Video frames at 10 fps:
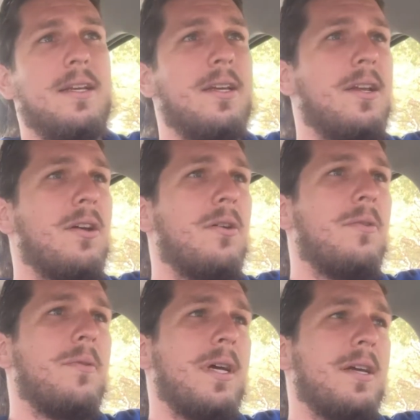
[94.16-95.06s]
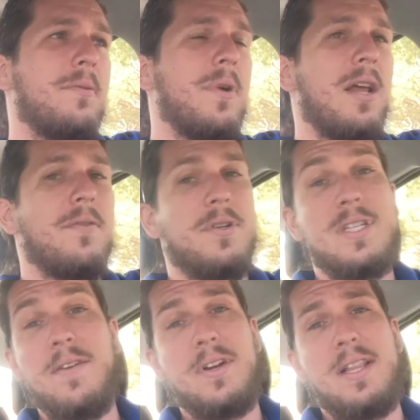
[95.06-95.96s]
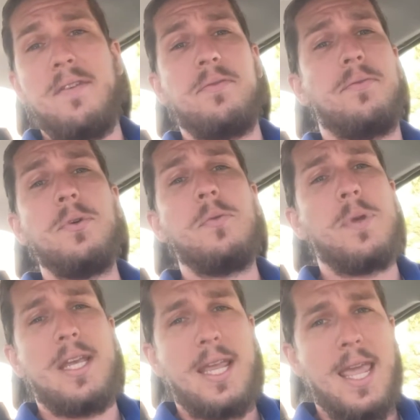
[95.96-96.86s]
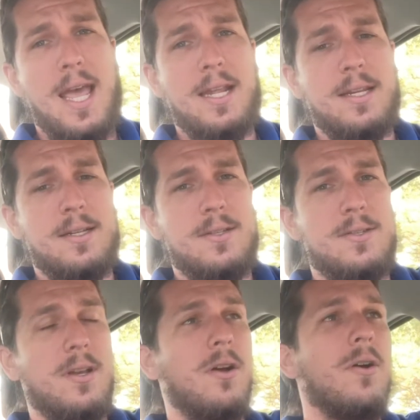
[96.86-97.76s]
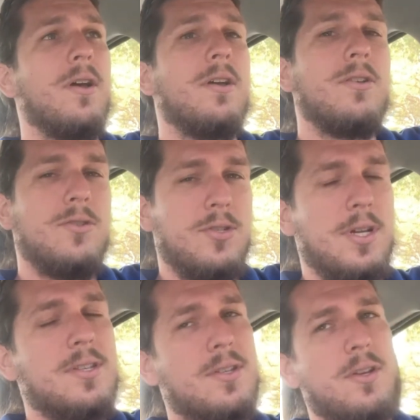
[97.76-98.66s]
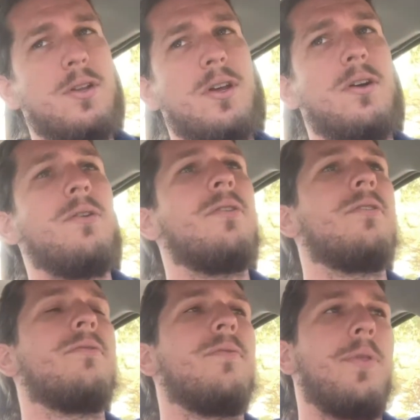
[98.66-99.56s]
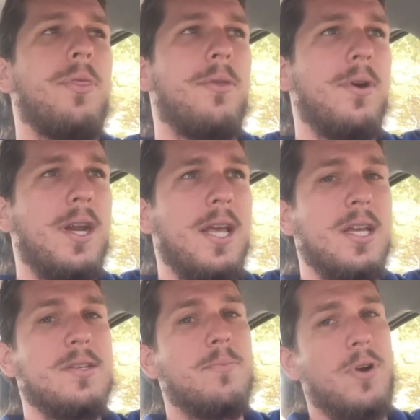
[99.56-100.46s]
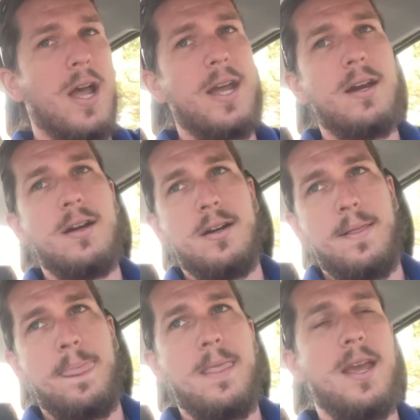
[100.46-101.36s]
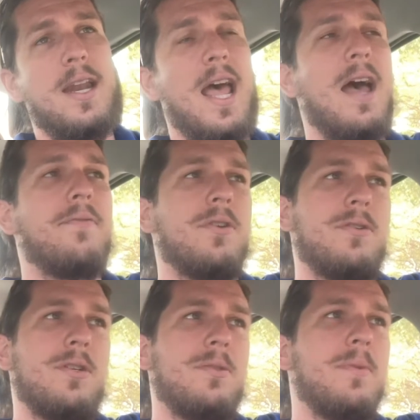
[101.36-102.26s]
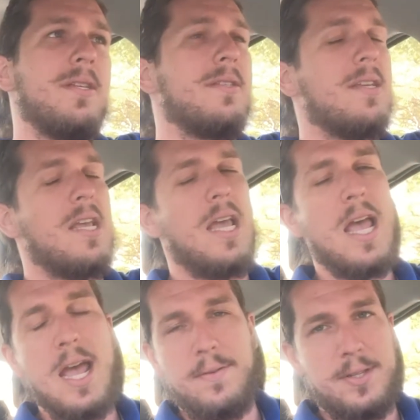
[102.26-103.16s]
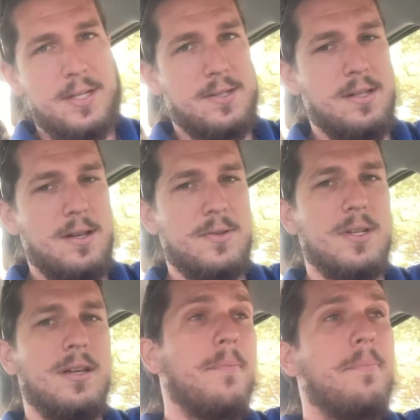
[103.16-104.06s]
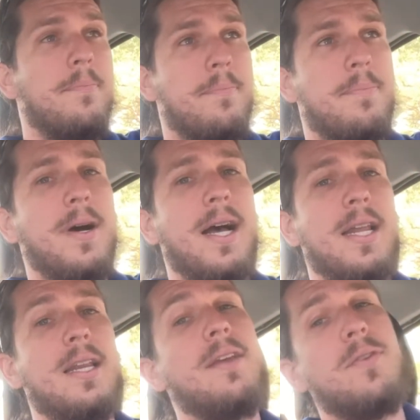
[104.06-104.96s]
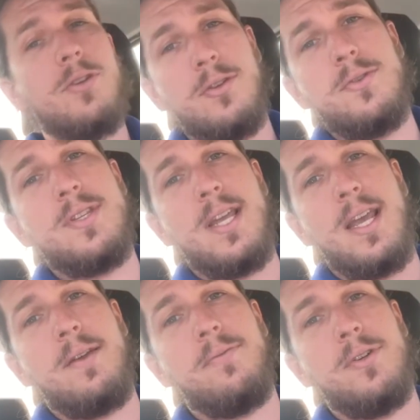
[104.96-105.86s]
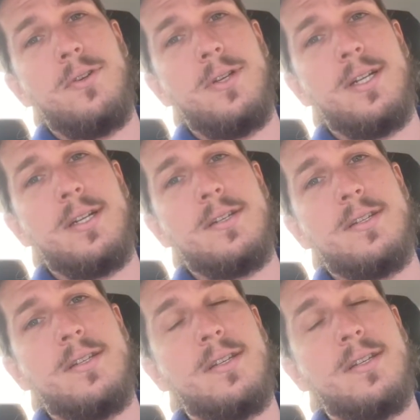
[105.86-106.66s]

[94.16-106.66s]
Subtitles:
you know, whatever 7-Eleven food we could get. So just so you know, for 3 days prior and after Christmas, everything's closed. But if you do stay for New Year's,